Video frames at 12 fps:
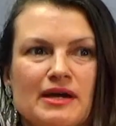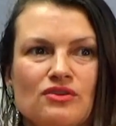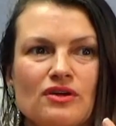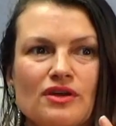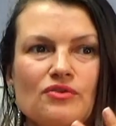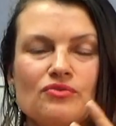about
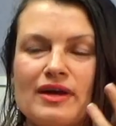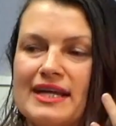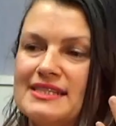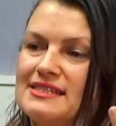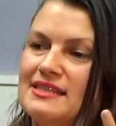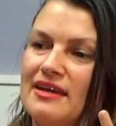not
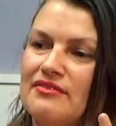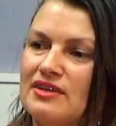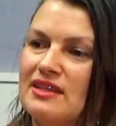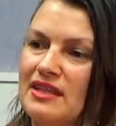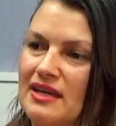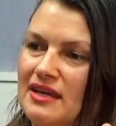erasing
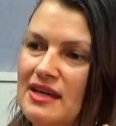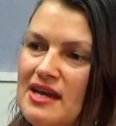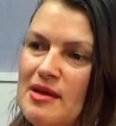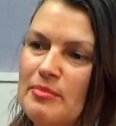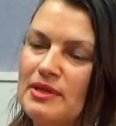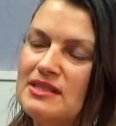everything,
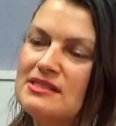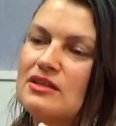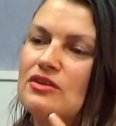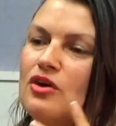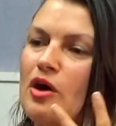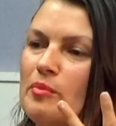but it's
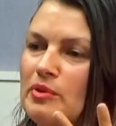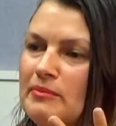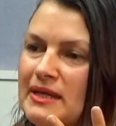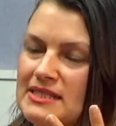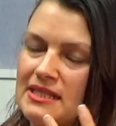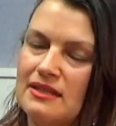
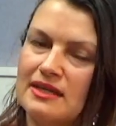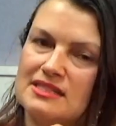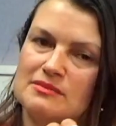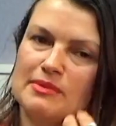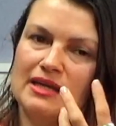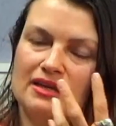complementing. Like,
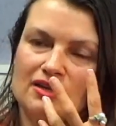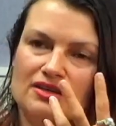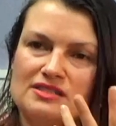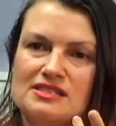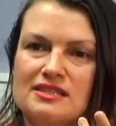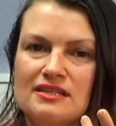it's making your
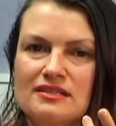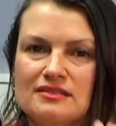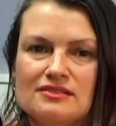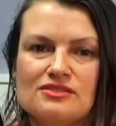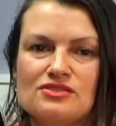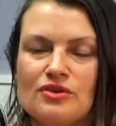skin
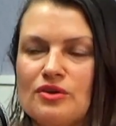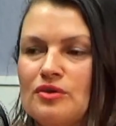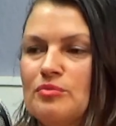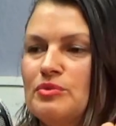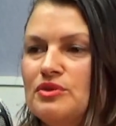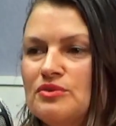so
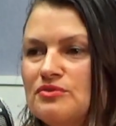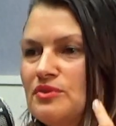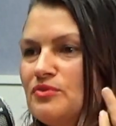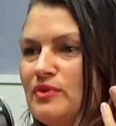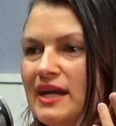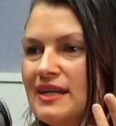beautiful
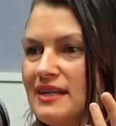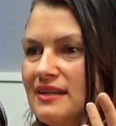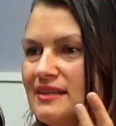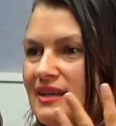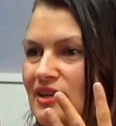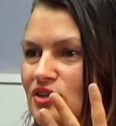and
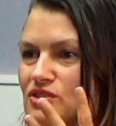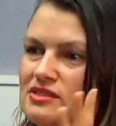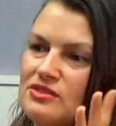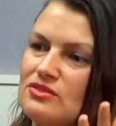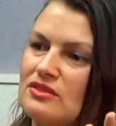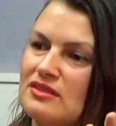radiant that you
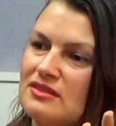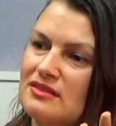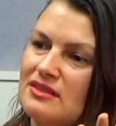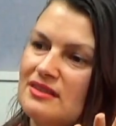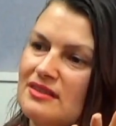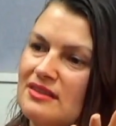just look
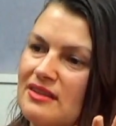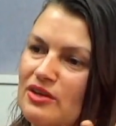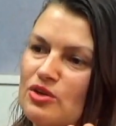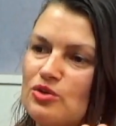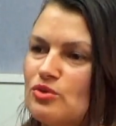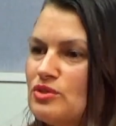like
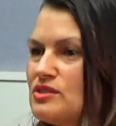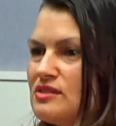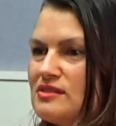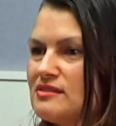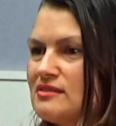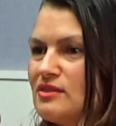the
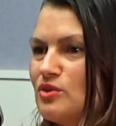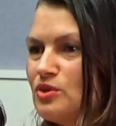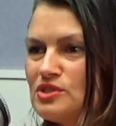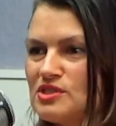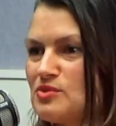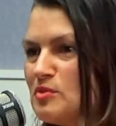
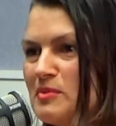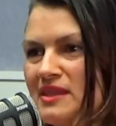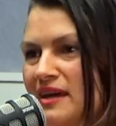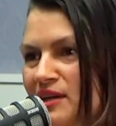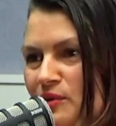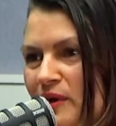gorgeous woman
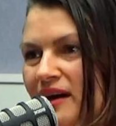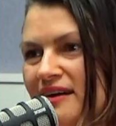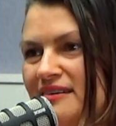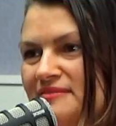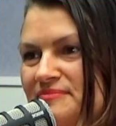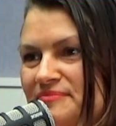that you
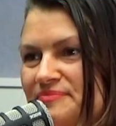are.